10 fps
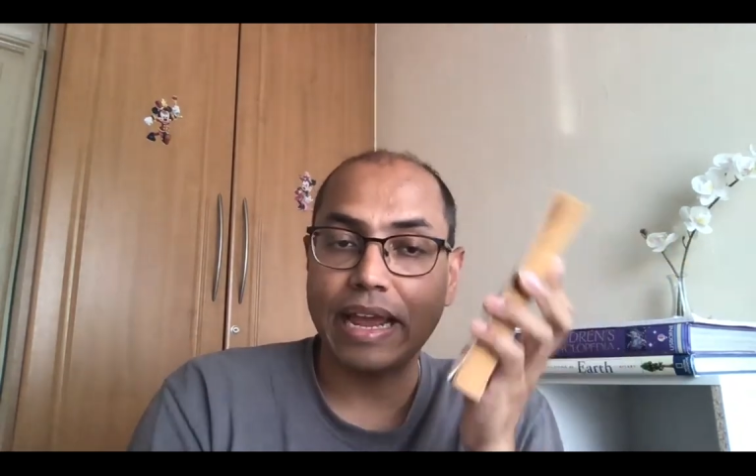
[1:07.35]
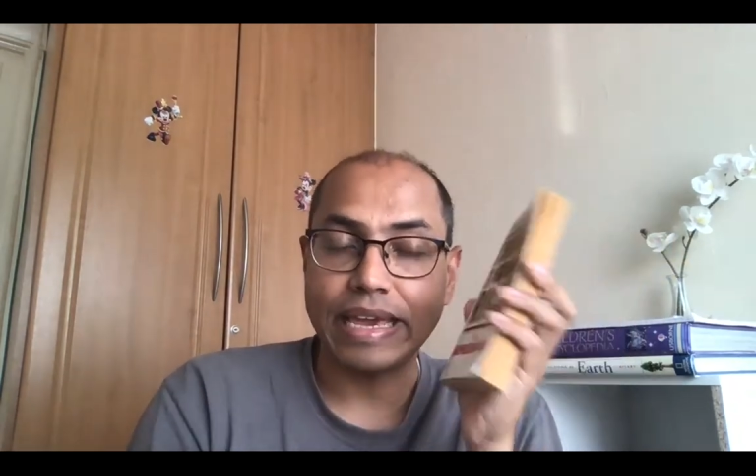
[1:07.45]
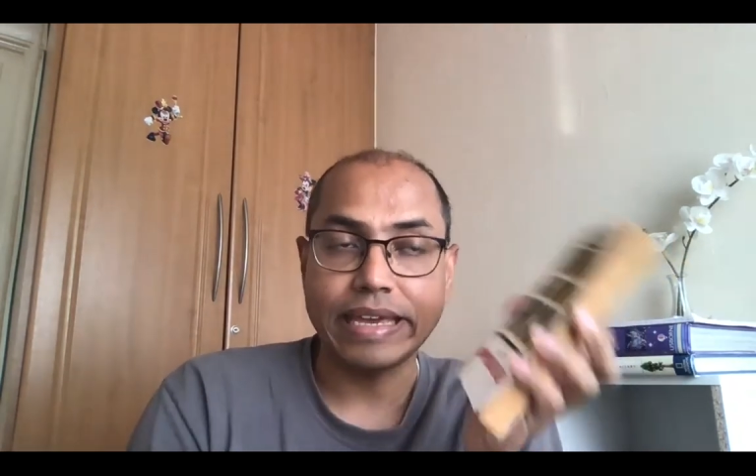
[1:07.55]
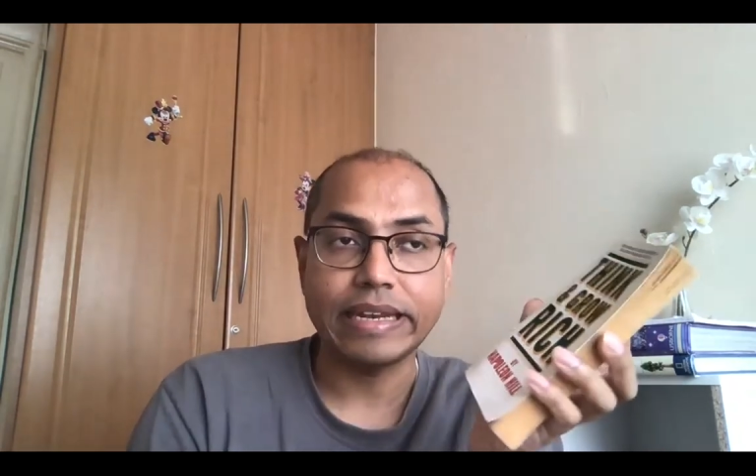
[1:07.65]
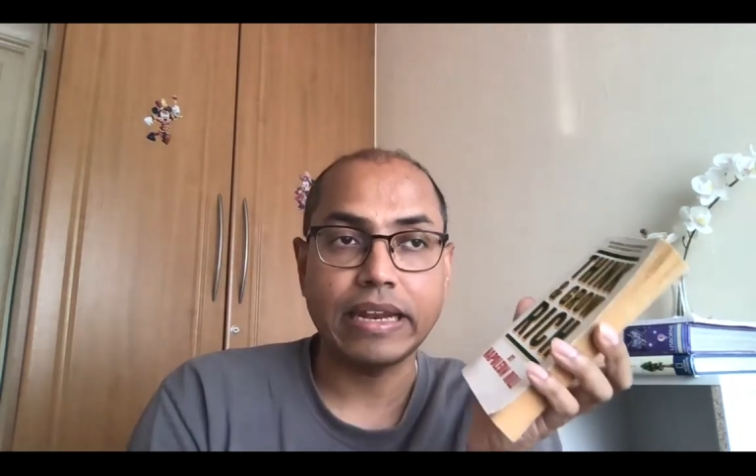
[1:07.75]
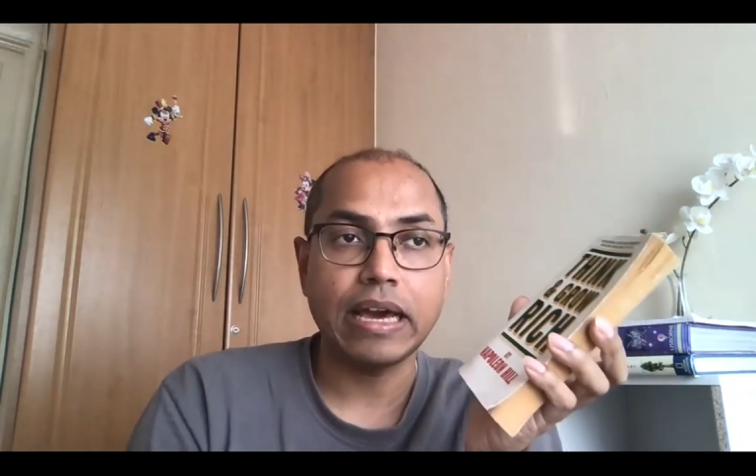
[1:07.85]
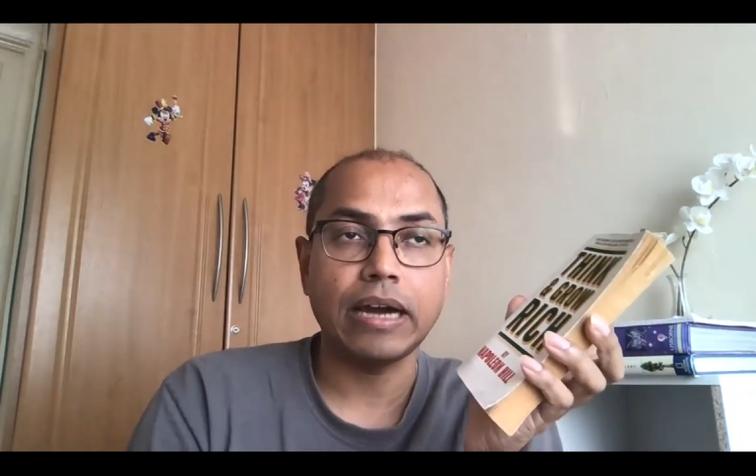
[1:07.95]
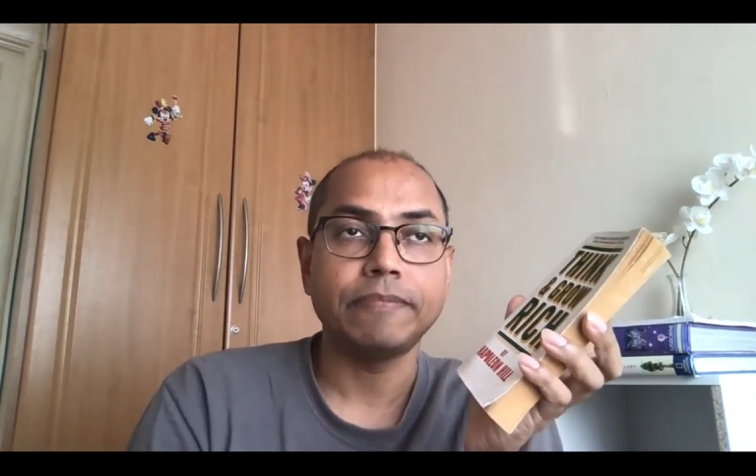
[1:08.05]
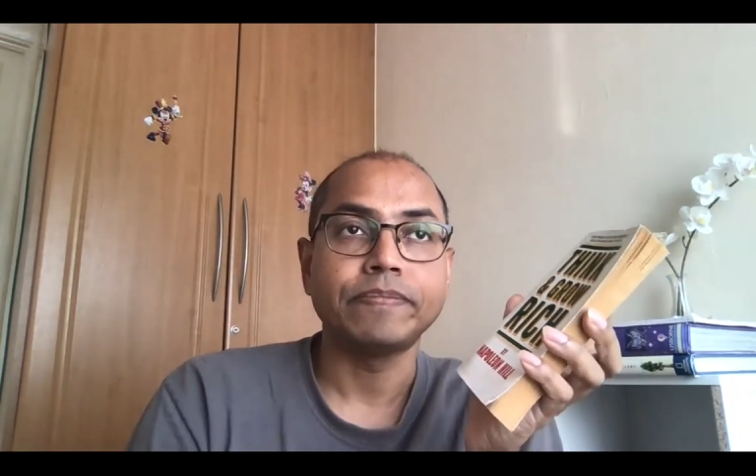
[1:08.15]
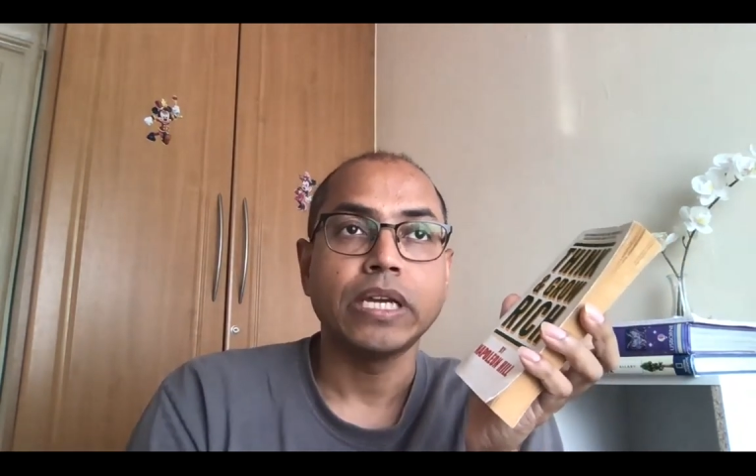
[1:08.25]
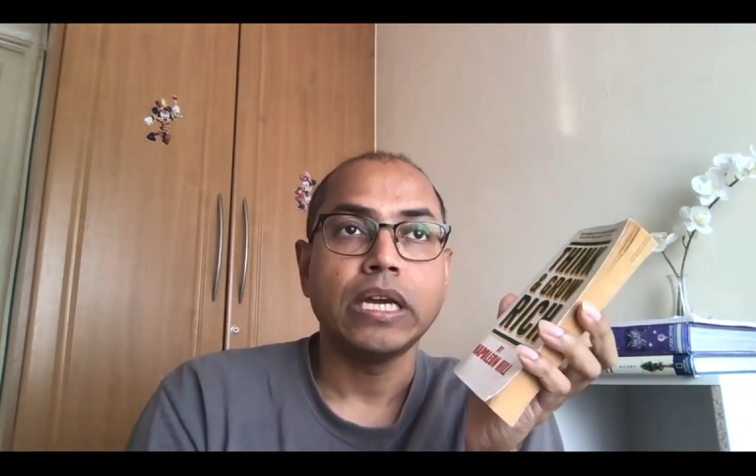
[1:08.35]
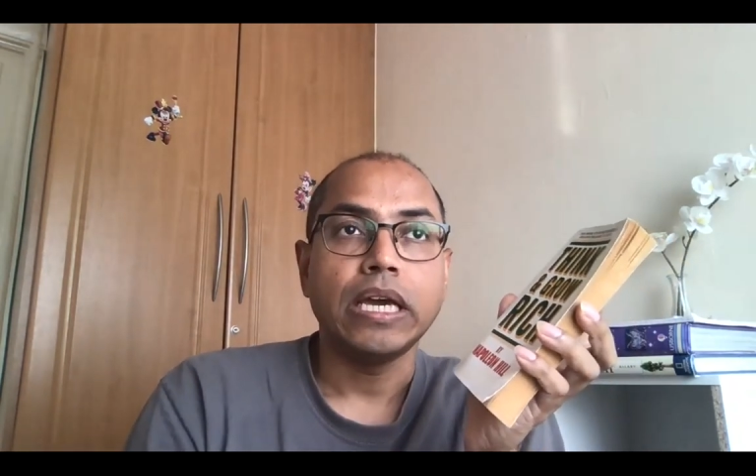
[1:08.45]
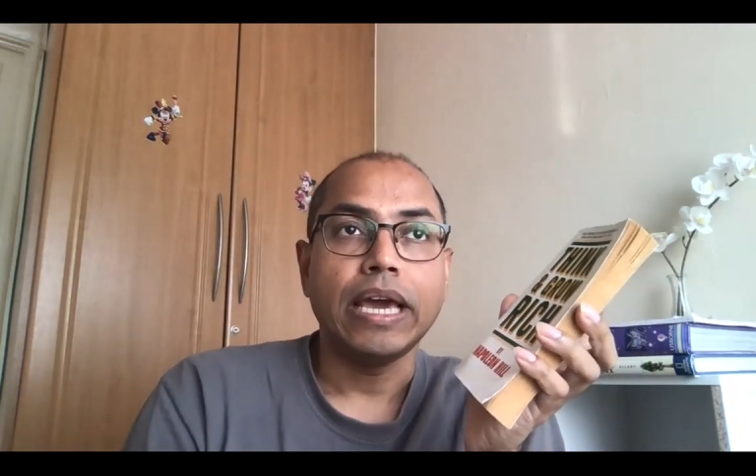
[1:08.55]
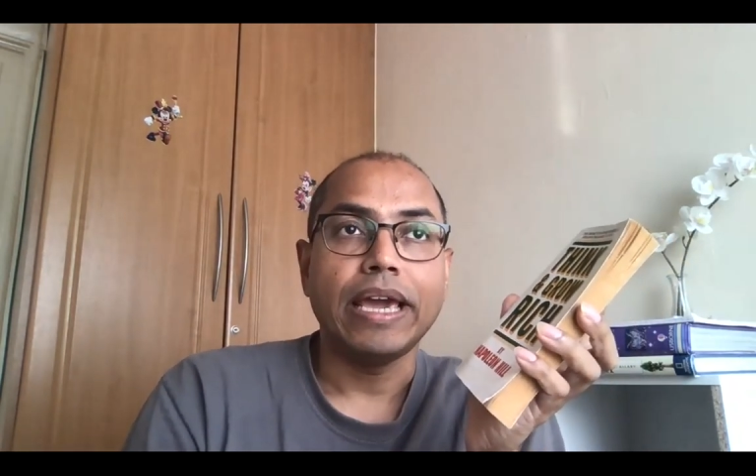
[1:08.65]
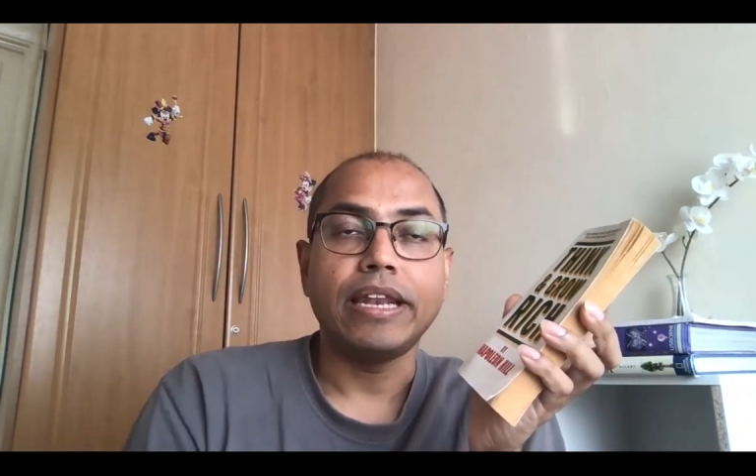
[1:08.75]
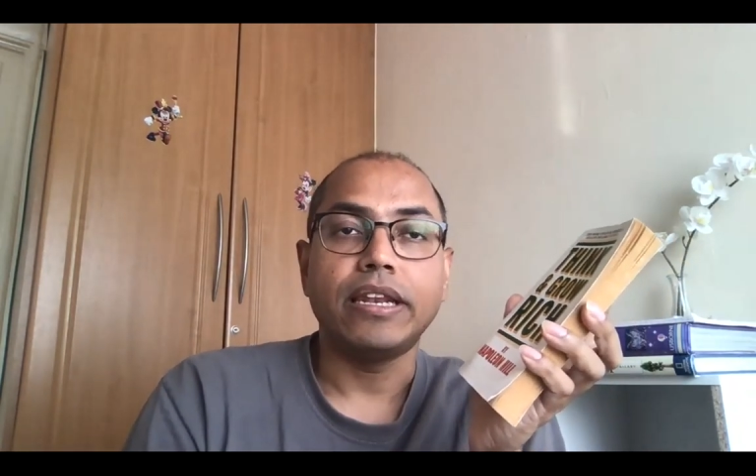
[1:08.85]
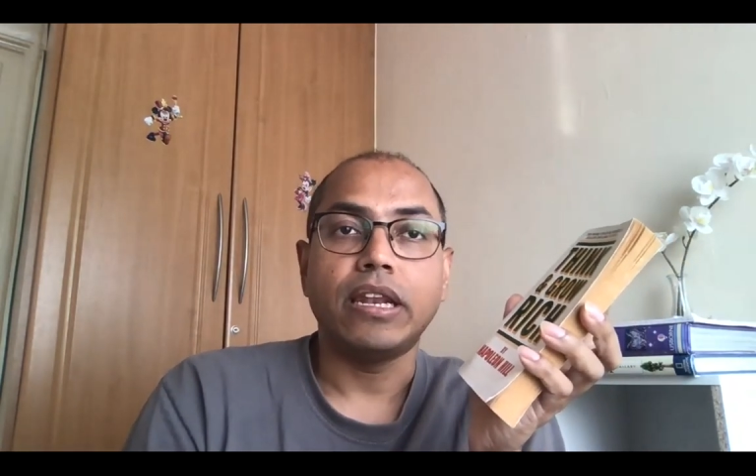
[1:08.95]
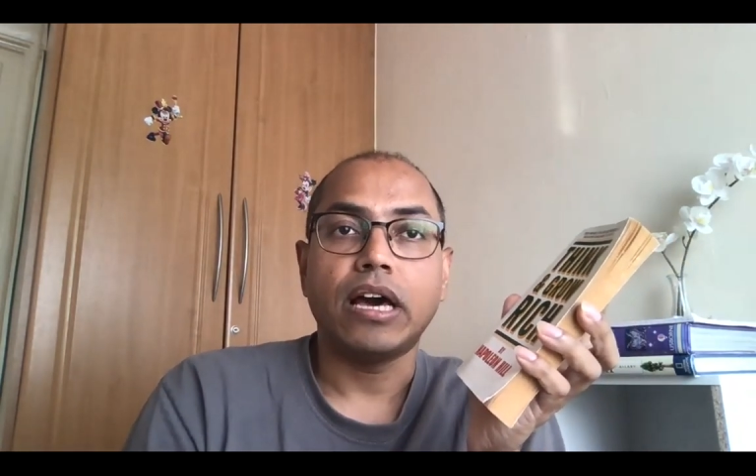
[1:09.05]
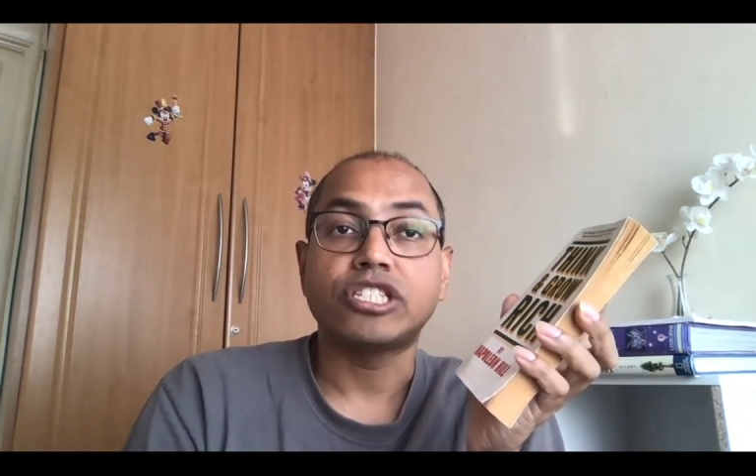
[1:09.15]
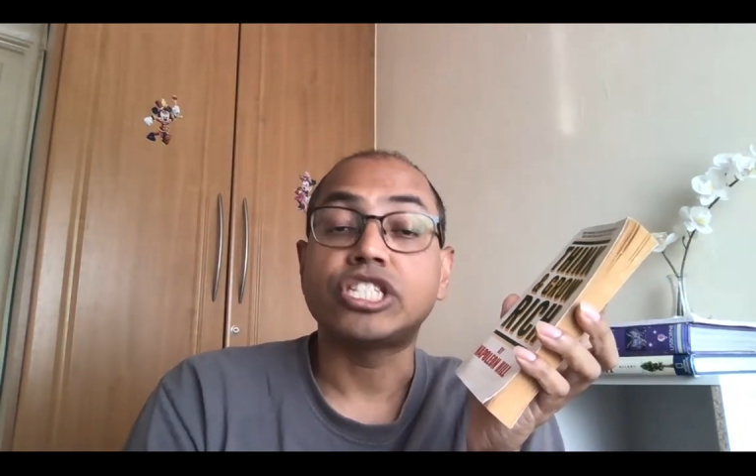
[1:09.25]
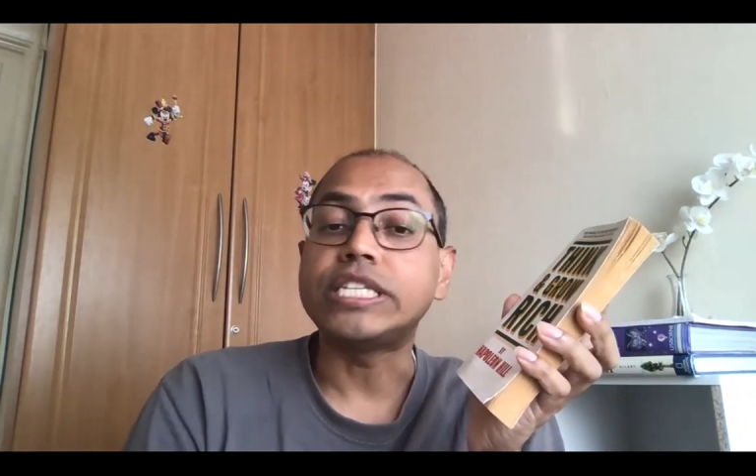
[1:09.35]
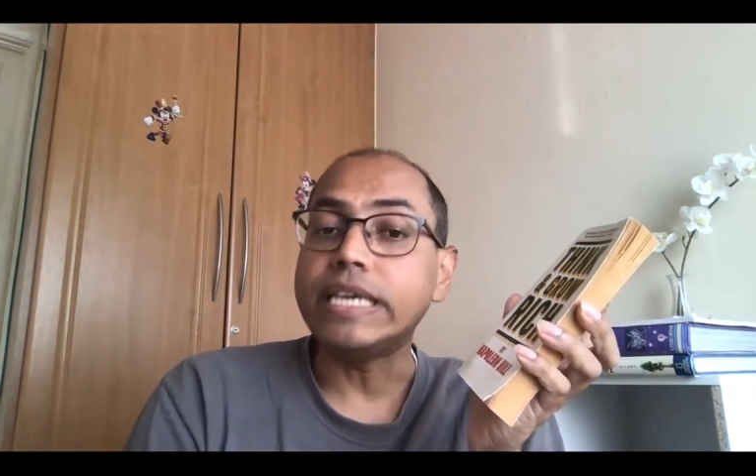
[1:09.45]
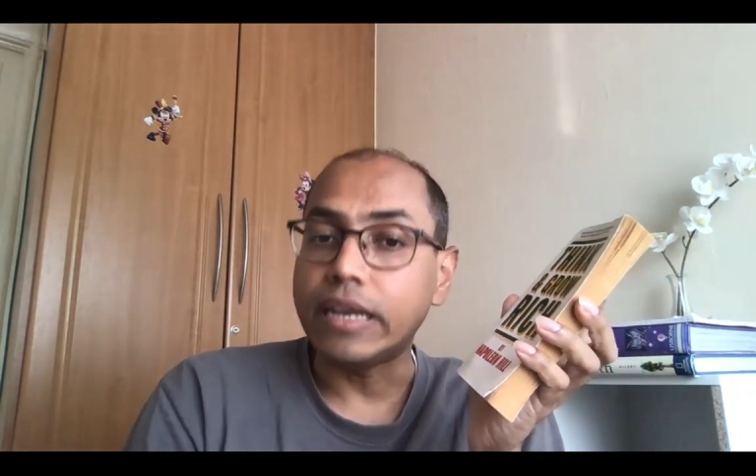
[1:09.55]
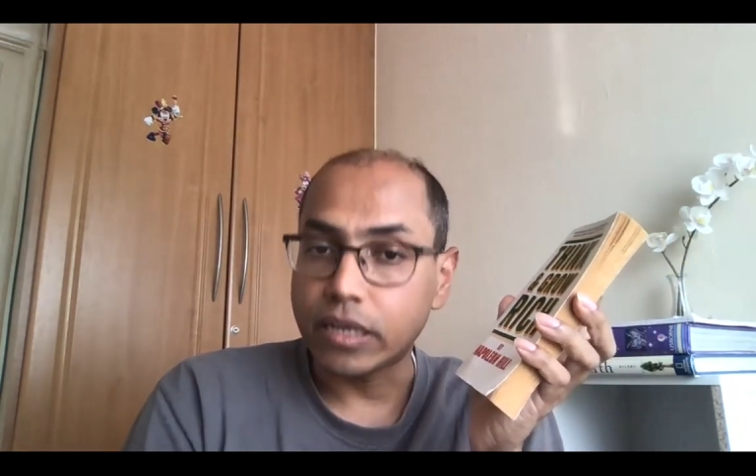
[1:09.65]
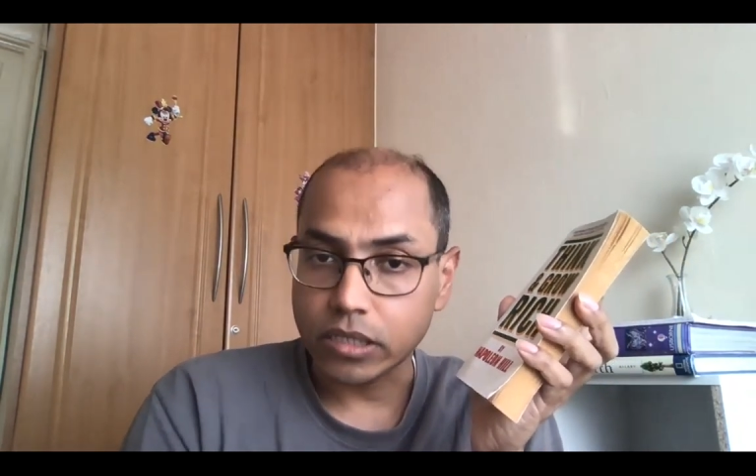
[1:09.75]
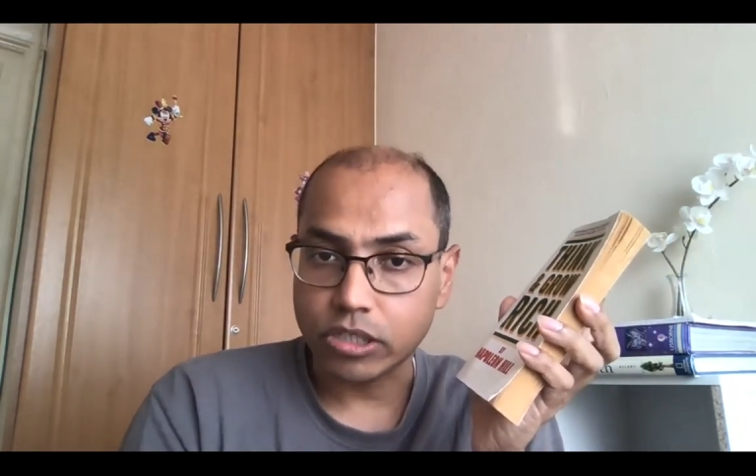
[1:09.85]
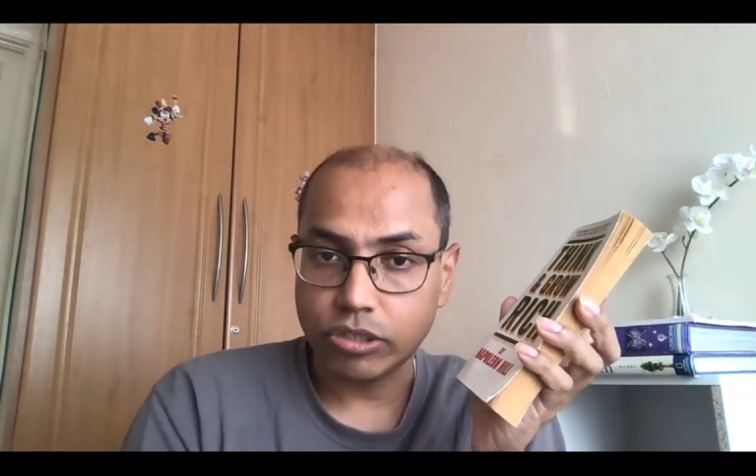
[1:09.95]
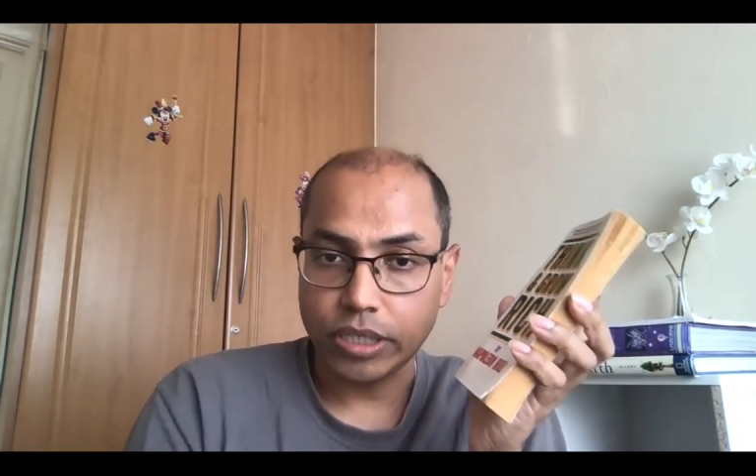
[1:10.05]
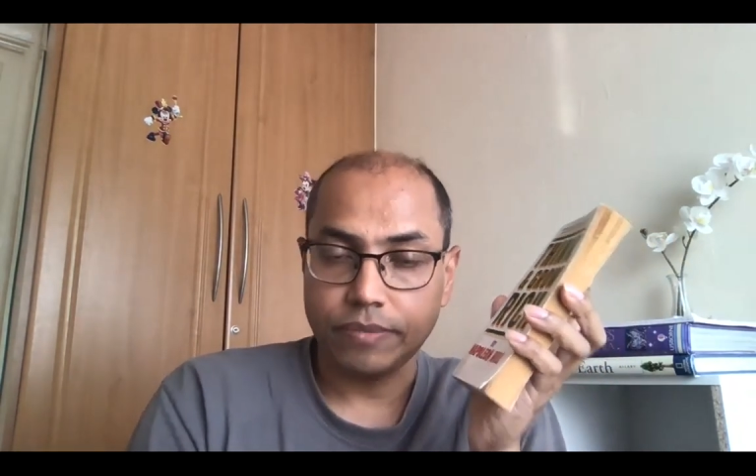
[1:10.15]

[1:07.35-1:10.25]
in steel industry.